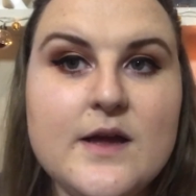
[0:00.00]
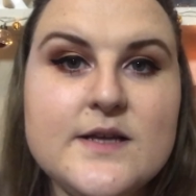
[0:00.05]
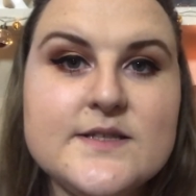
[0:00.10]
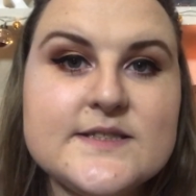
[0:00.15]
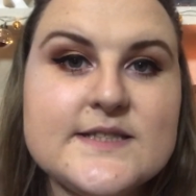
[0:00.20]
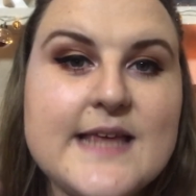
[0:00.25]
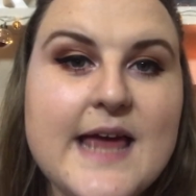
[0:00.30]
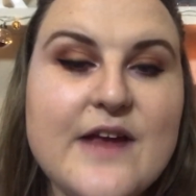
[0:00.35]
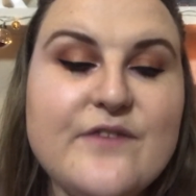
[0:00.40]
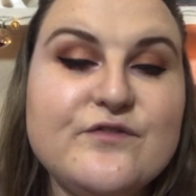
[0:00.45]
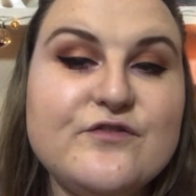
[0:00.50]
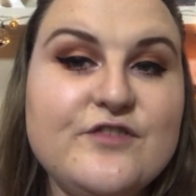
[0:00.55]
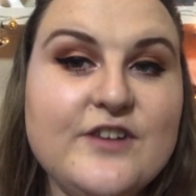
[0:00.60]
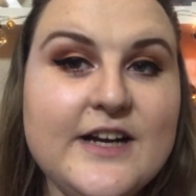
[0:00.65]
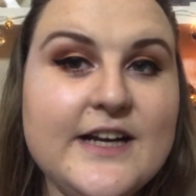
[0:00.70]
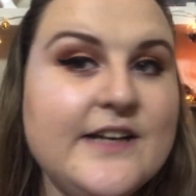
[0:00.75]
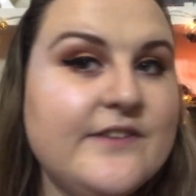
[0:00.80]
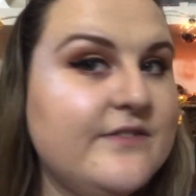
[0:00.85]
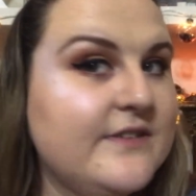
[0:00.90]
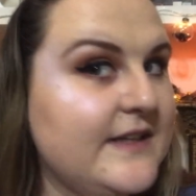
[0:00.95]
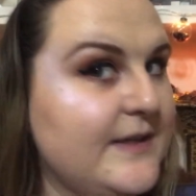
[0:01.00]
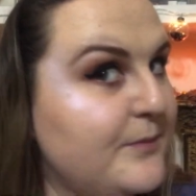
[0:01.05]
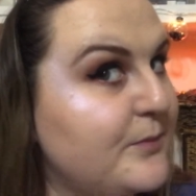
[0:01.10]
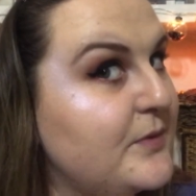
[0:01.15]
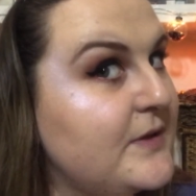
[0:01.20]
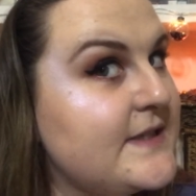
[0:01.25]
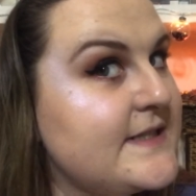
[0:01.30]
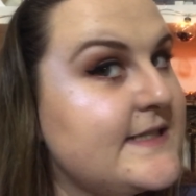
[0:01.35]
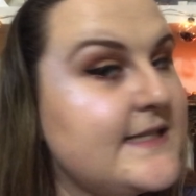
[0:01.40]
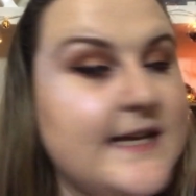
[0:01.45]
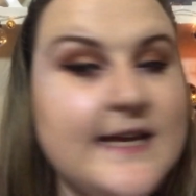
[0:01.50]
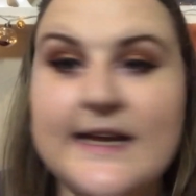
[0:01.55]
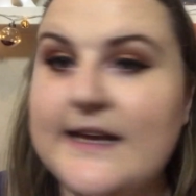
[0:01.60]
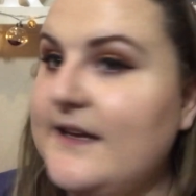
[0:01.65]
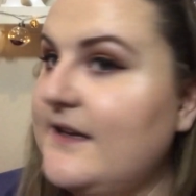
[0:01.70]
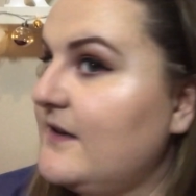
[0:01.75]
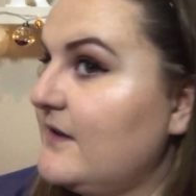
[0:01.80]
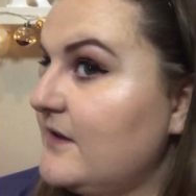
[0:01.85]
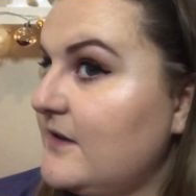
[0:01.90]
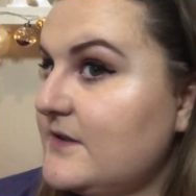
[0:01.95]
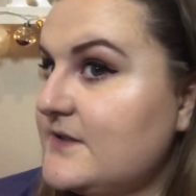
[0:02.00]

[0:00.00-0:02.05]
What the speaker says: So they're really, really pretty.